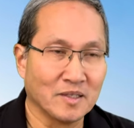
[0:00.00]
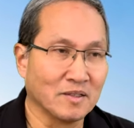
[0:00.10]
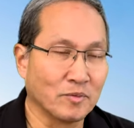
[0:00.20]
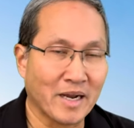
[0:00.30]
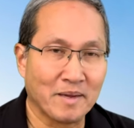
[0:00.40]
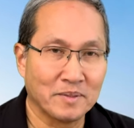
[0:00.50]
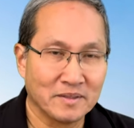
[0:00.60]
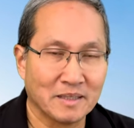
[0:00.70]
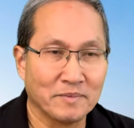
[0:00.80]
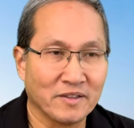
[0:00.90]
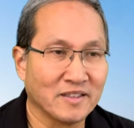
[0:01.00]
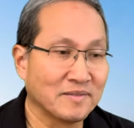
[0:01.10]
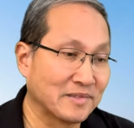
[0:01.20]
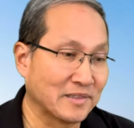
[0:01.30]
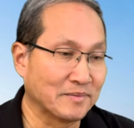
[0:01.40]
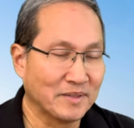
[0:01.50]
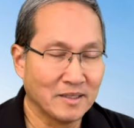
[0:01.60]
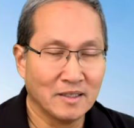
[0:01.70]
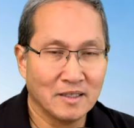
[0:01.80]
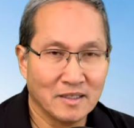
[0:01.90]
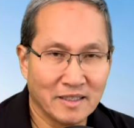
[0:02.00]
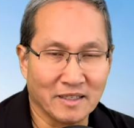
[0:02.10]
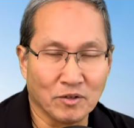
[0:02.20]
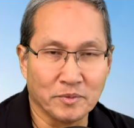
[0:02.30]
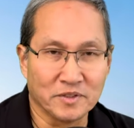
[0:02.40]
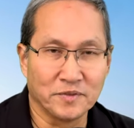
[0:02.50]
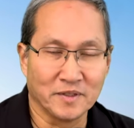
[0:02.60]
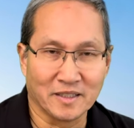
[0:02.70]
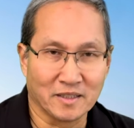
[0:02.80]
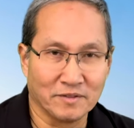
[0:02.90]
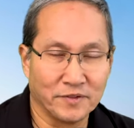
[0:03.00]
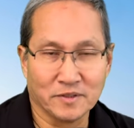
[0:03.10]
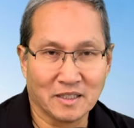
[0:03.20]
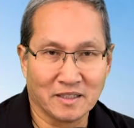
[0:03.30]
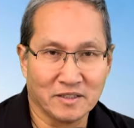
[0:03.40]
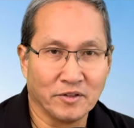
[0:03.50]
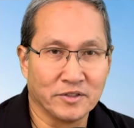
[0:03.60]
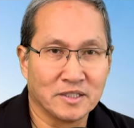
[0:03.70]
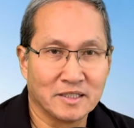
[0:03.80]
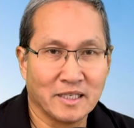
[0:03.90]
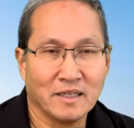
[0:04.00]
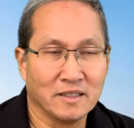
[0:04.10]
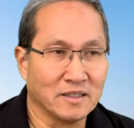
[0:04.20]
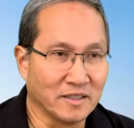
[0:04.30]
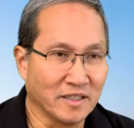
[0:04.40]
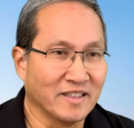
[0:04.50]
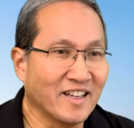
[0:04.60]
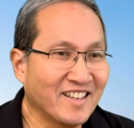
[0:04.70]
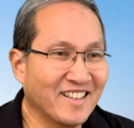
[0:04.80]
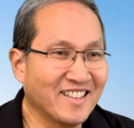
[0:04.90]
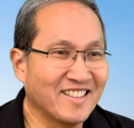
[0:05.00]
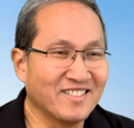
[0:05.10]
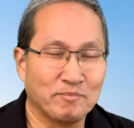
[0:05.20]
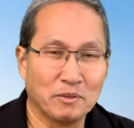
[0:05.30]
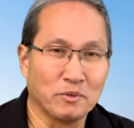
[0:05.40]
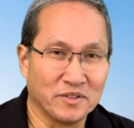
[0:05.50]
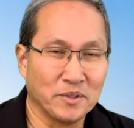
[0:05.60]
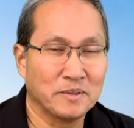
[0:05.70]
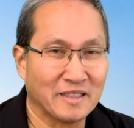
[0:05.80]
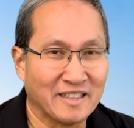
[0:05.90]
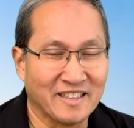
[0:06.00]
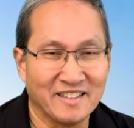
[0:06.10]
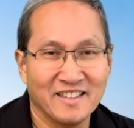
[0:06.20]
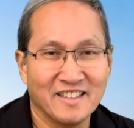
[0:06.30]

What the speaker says: wrap type of thing. So yeah, it almost feels like another salad again, but with tuna on it.